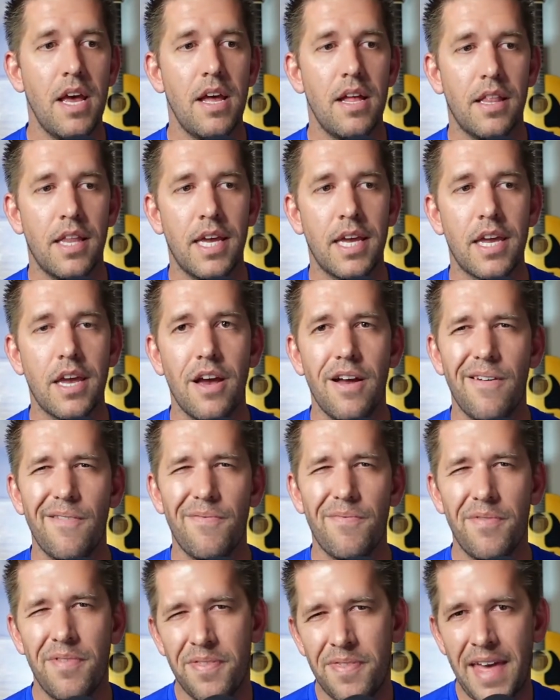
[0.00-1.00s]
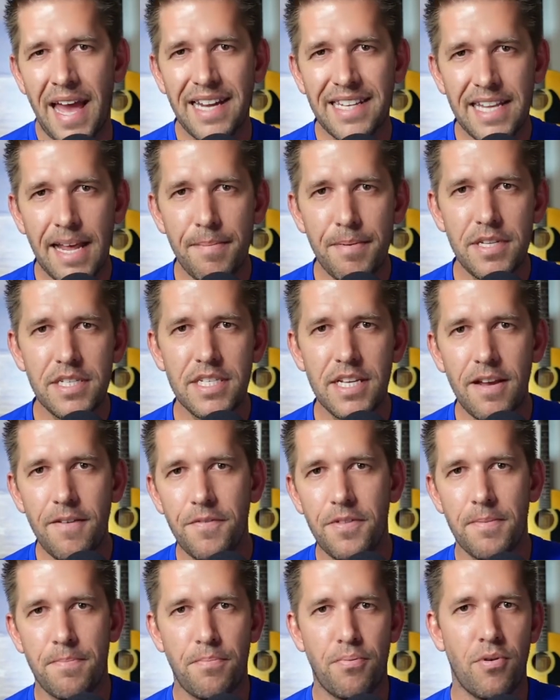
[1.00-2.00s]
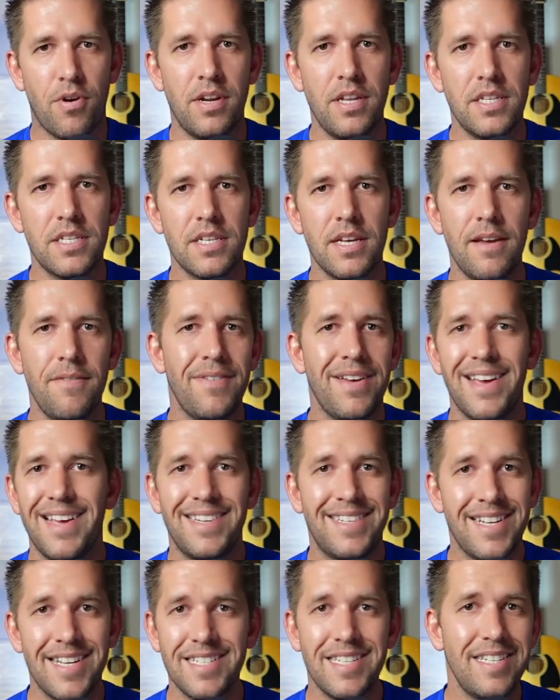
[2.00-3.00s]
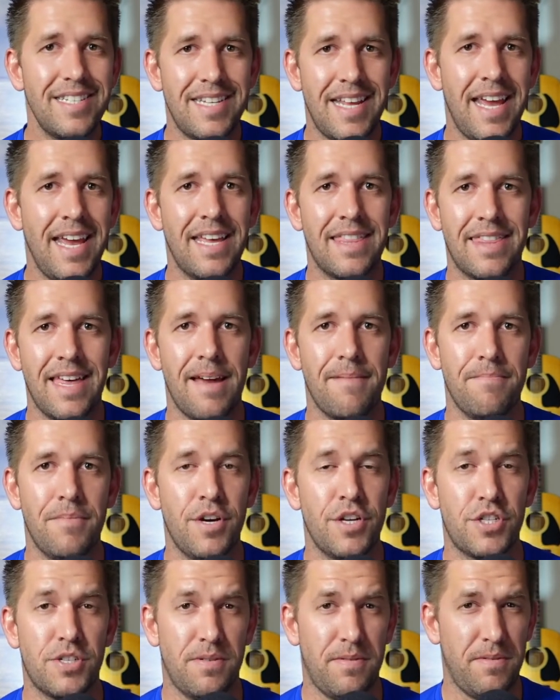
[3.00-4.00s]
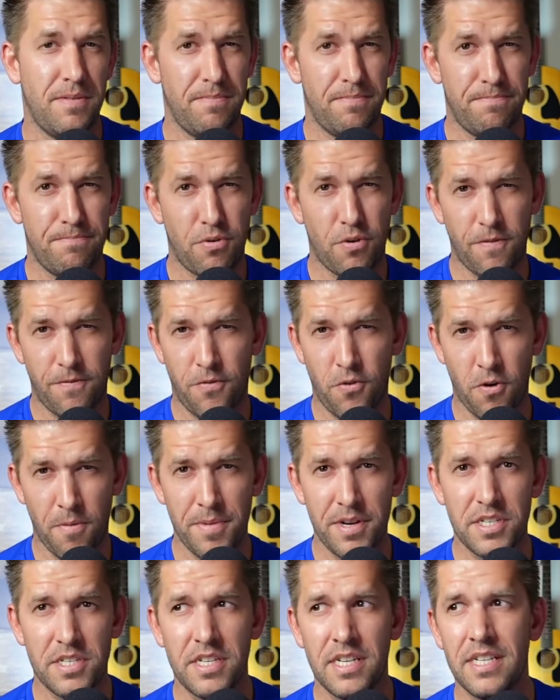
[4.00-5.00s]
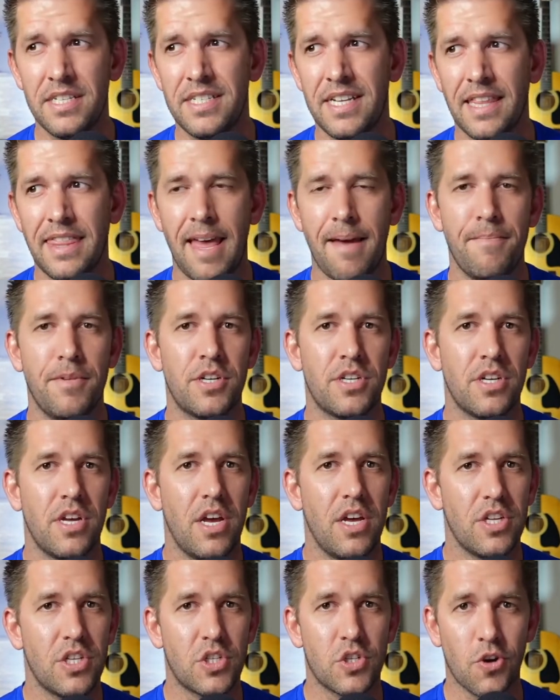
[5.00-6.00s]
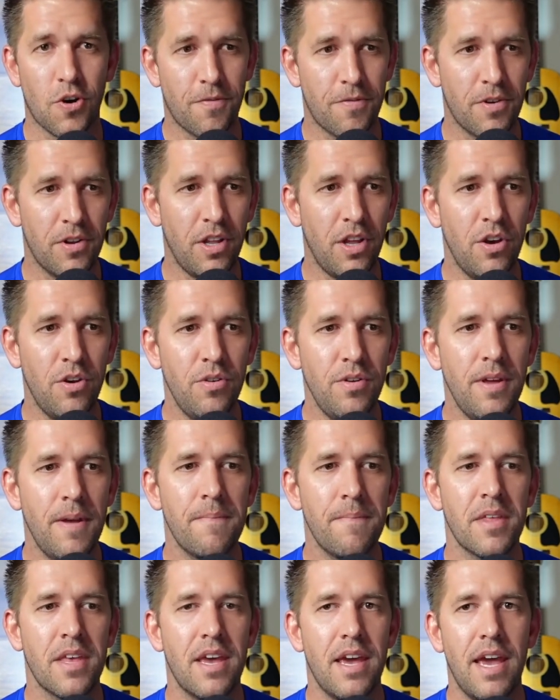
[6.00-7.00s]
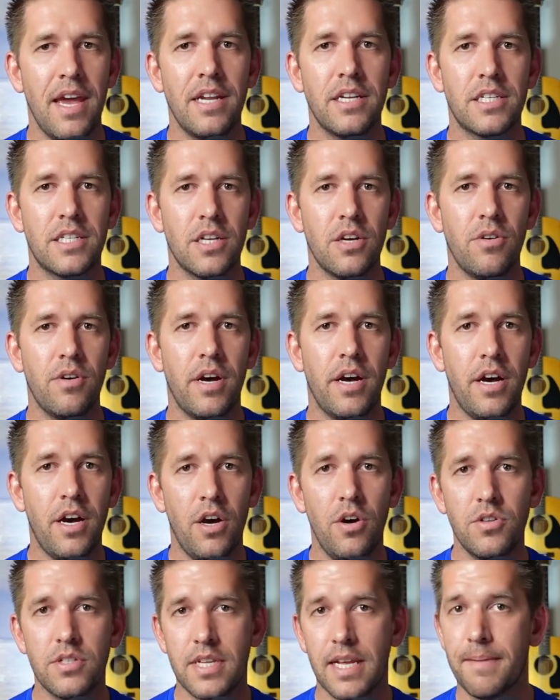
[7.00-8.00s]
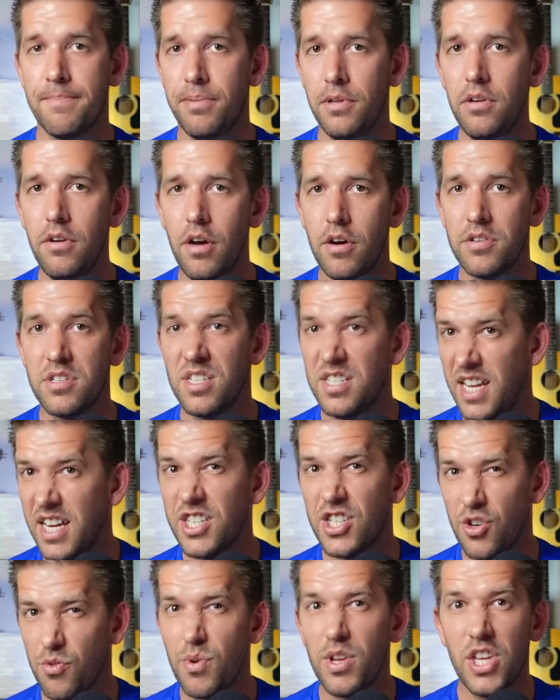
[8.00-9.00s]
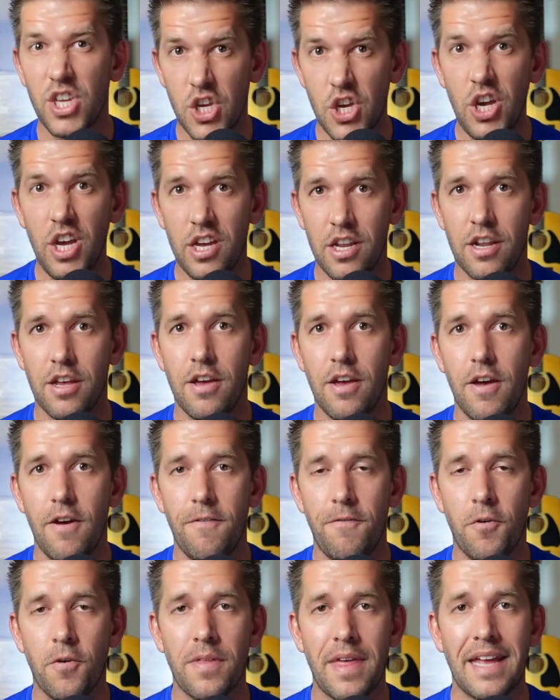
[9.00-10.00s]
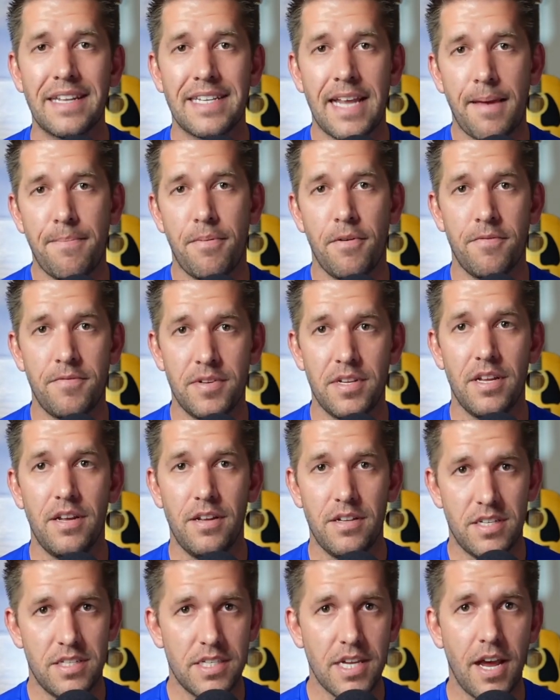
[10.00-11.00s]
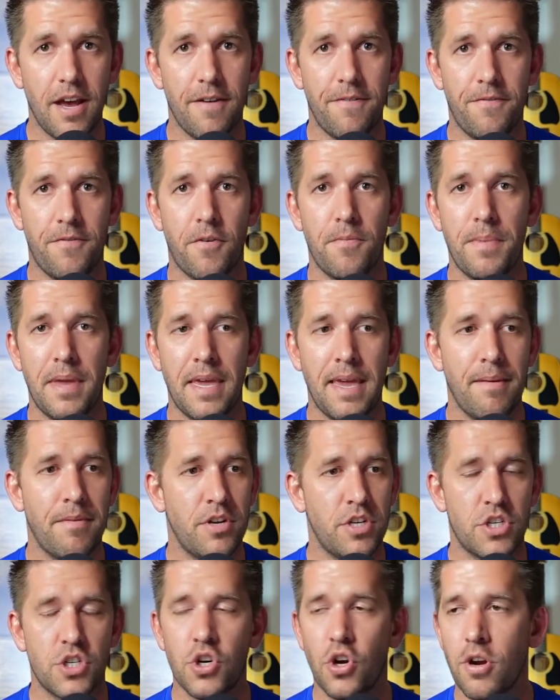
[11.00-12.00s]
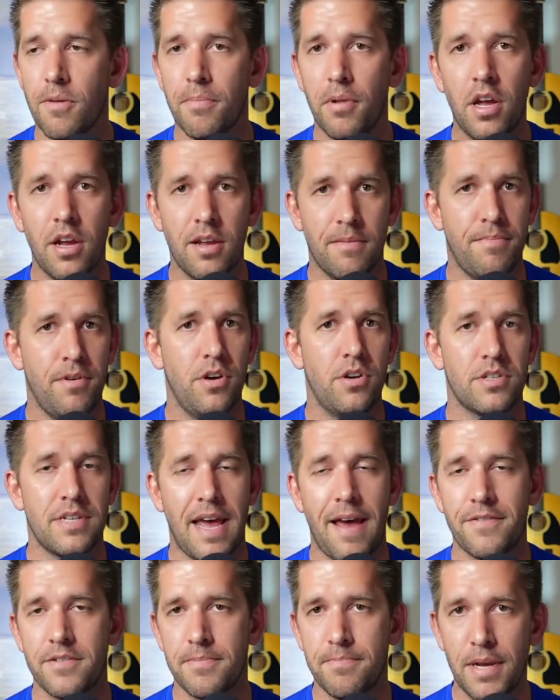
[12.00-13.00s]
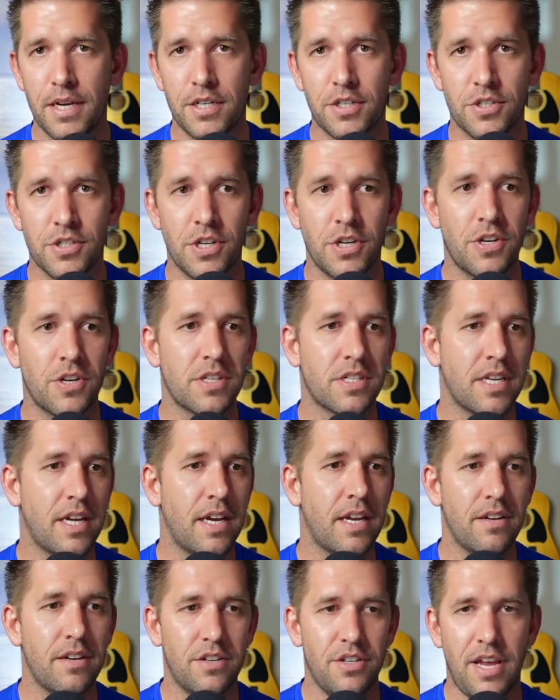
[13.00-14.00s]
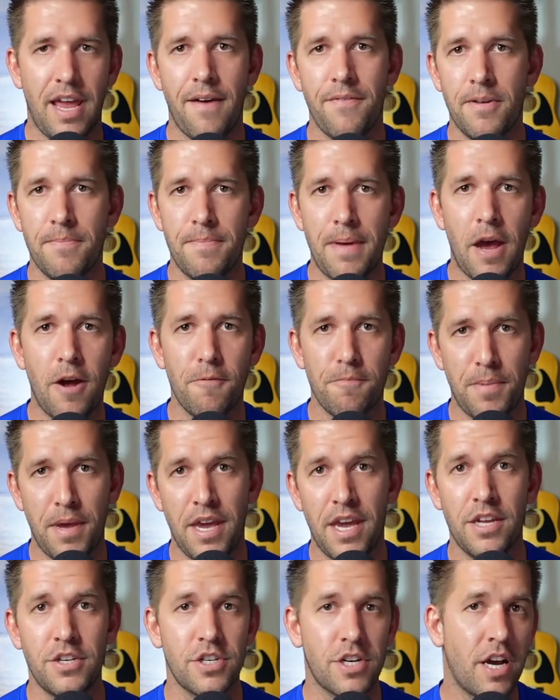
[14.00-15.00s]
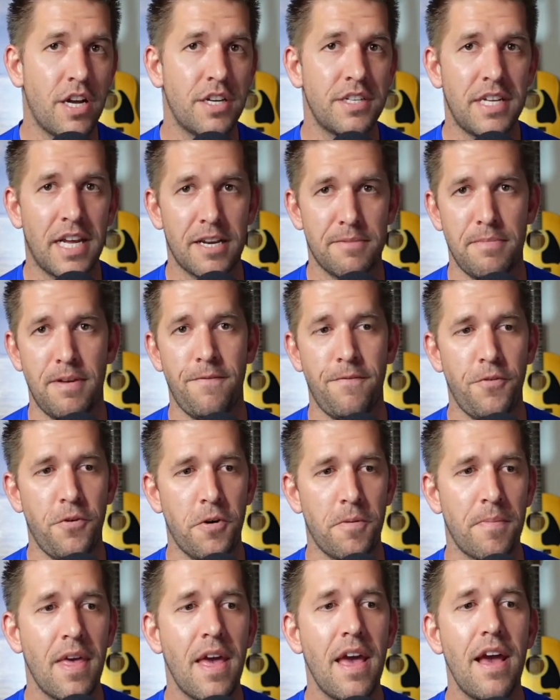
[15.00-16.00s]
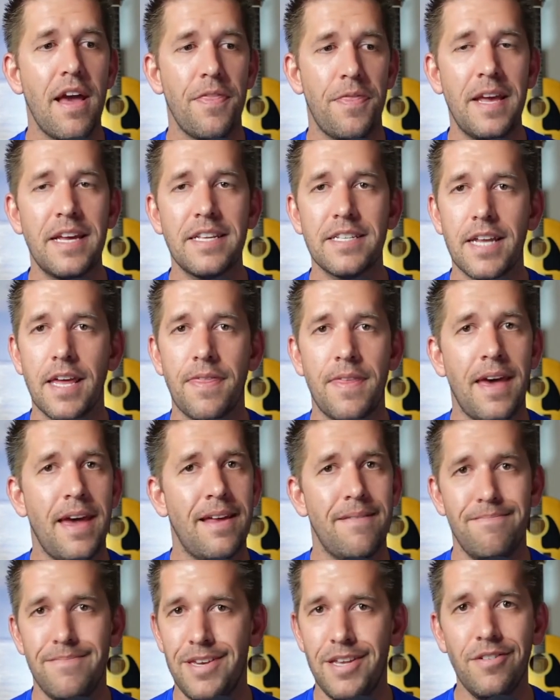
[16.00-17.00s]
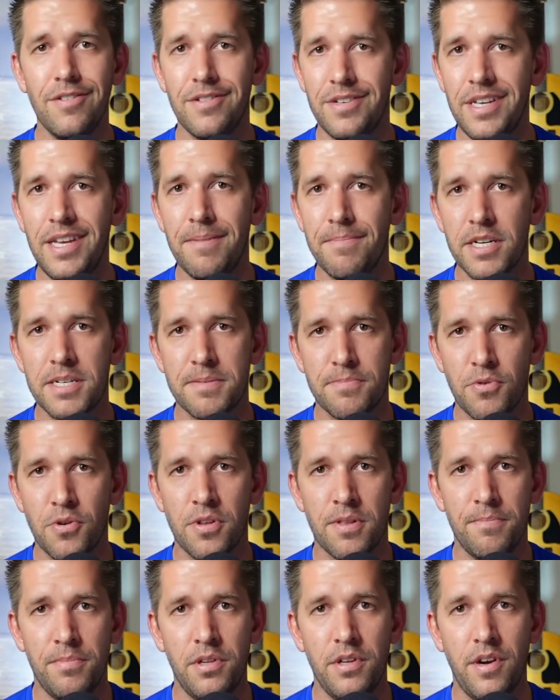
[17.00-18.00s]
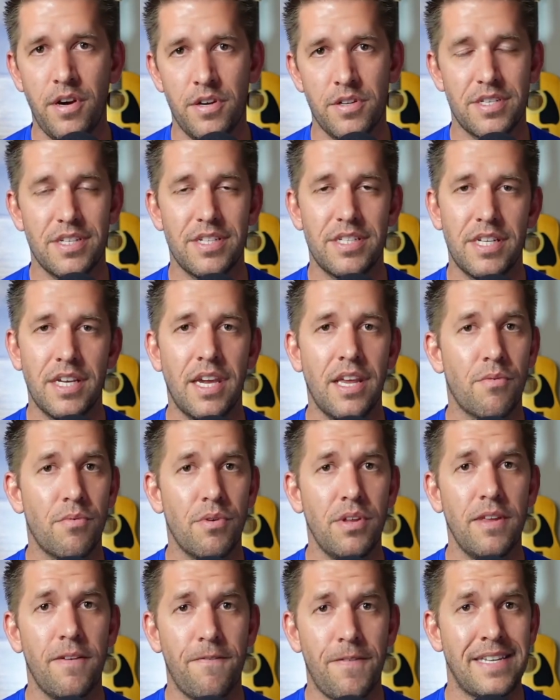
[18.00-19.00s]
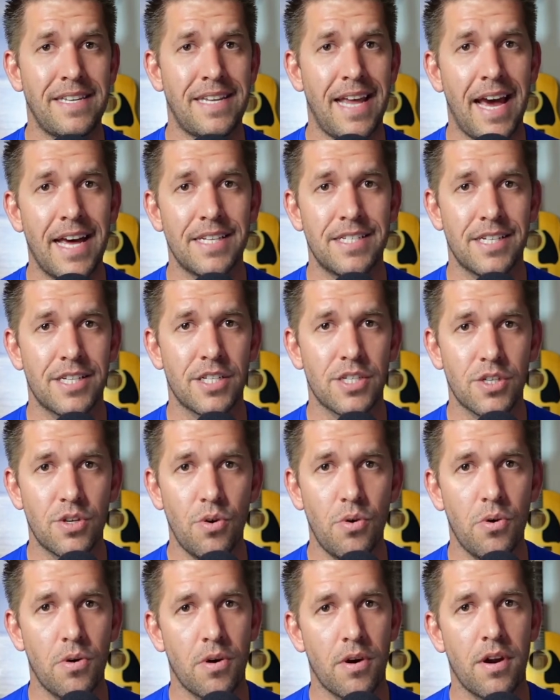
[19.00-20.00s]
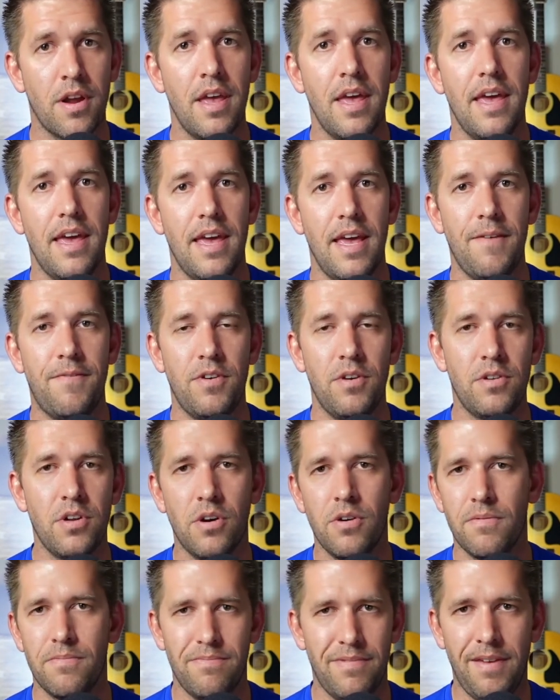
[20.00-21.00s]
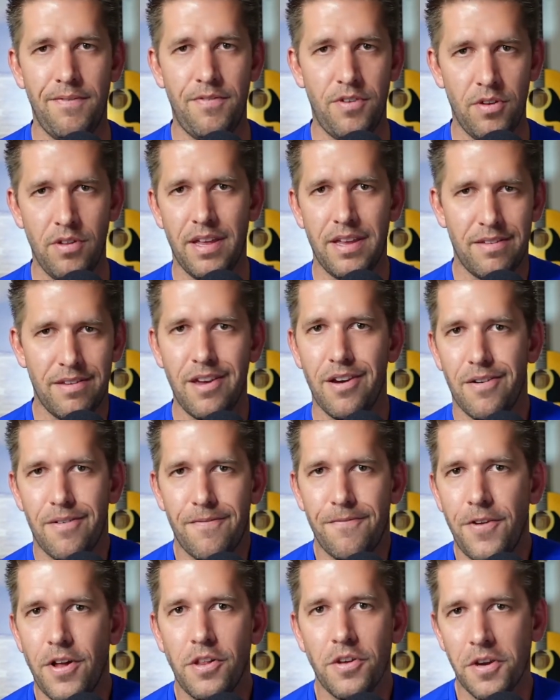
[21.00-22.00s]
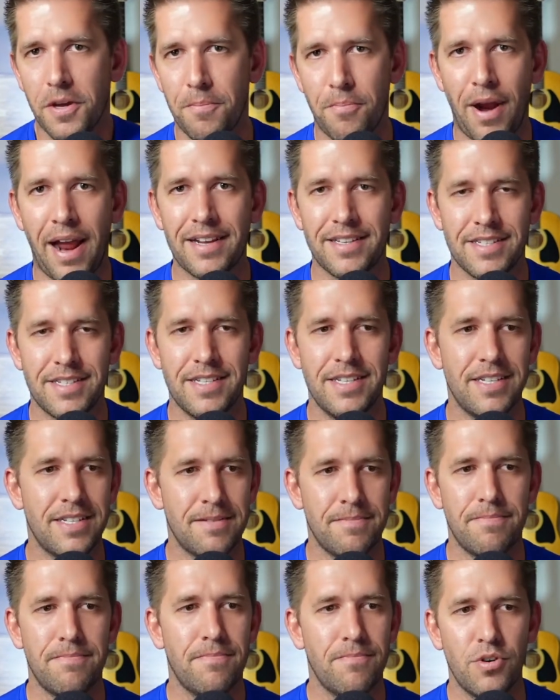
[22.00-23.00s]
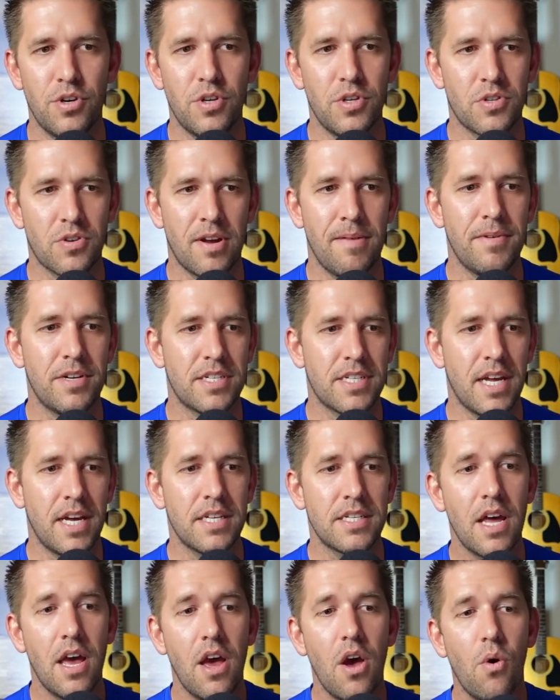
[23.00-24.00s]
Like that type of stuff, the pretty stuff, doesn't take that much performance. It doesn't take that much server load. And so a host like Bluehost is actually really good for that type of stuff, for being able to just show your blog posts, have some pictures on your site, have an about page, a contact me form, things like that. You don't need much more than Bluehost to get a really fantastic score if you don't, if you like, you know, follow good practices and reduce your image size.